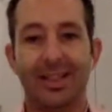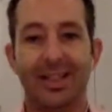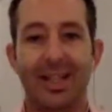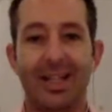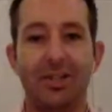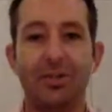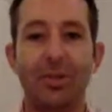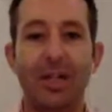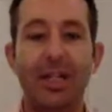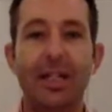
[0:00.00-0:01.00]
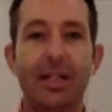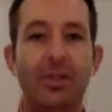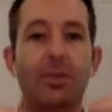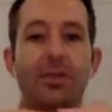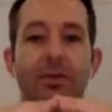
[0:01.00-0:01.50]
and you really get
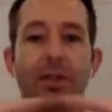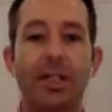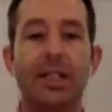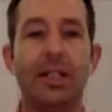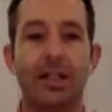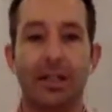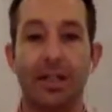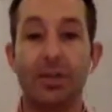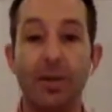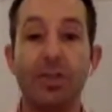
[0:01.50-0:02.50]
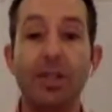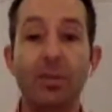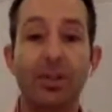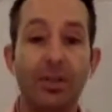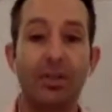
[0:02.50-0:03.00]
to be very clear, especially
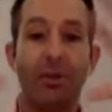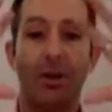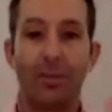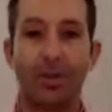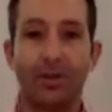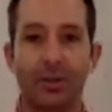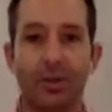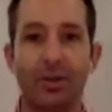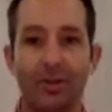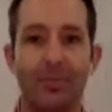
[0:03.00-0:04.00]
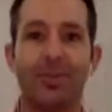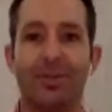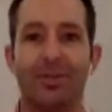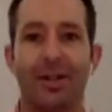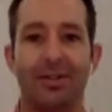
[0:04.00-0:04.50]
when the drama and the trauma is
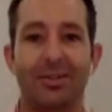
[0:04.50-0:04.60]
around,